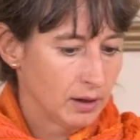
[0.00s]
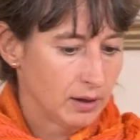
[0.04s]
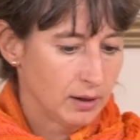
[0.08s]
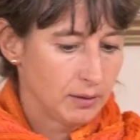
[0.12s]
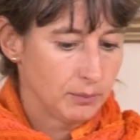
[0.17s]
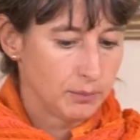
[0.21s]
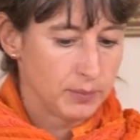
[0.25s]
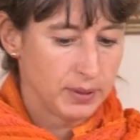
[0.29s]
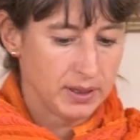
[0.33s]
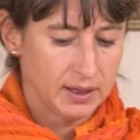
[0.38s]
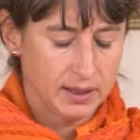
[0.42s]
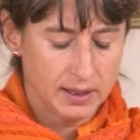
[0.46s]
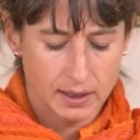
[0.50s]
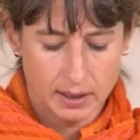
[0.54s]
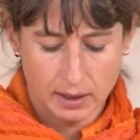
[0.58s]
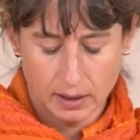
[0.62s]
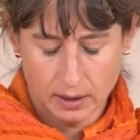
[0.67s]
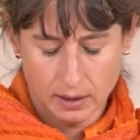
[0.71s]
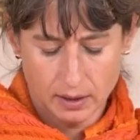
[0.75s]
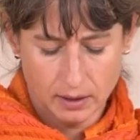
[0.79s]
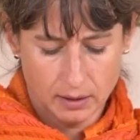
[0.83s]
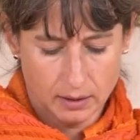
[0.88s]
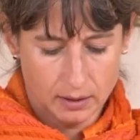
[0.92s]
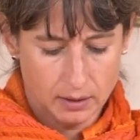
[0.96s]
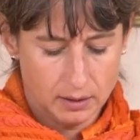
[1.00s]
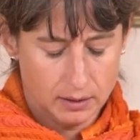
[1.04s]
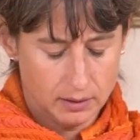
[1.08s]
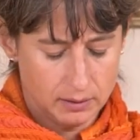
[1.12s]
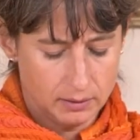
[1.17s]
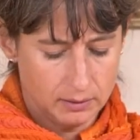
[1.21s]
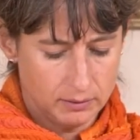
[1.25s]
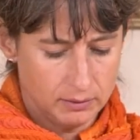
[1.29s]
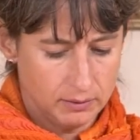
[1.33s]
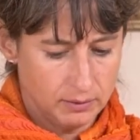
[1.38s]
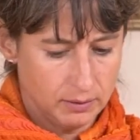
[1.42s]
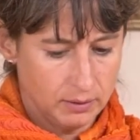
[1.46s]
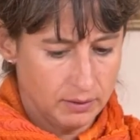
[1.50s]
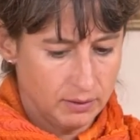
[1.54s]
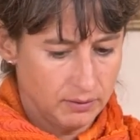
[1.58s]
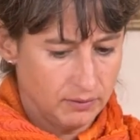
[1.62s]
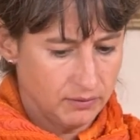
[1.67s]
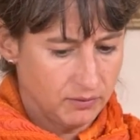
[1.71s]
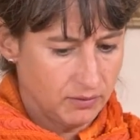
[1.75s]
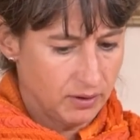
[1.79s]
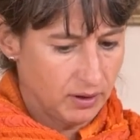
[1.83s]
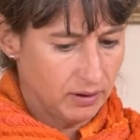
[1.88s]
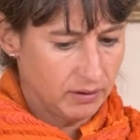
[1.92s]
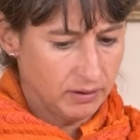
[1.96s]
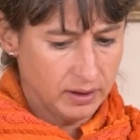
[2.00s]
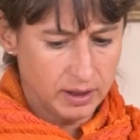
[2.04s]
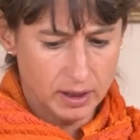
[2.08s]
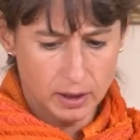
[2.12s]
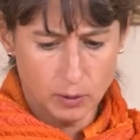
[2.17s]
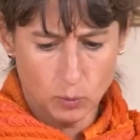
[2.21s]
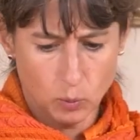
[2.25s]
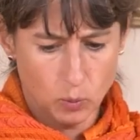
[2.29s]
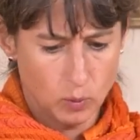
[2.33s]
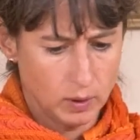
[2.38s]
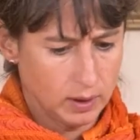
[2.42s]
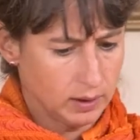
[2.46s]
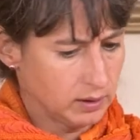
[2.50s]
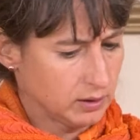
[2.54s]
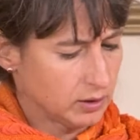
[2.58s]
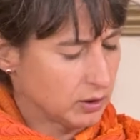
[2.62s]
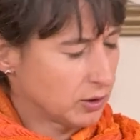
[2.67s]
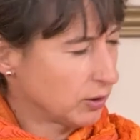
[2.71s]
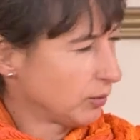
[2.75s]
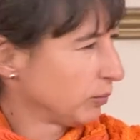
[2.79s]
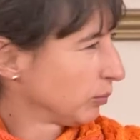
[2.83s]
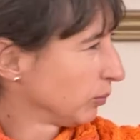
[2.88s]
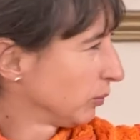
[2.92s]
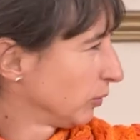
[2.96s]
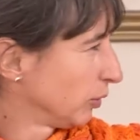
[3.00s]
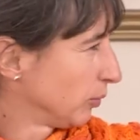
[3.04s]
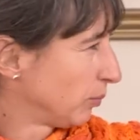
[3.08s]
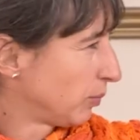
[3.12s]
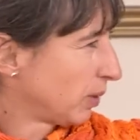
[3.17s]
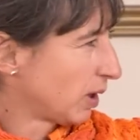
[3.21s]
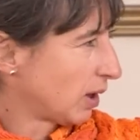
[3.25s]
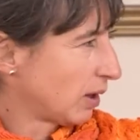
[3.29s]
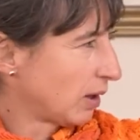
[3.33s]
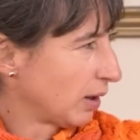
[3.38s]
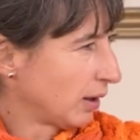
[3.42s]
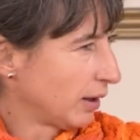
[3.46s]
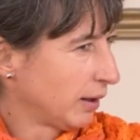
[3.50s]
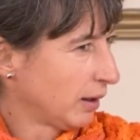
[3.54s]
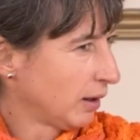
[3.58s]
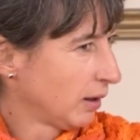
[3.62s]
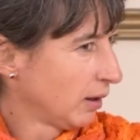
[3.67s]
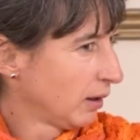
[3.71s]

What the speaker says: being very welcomed by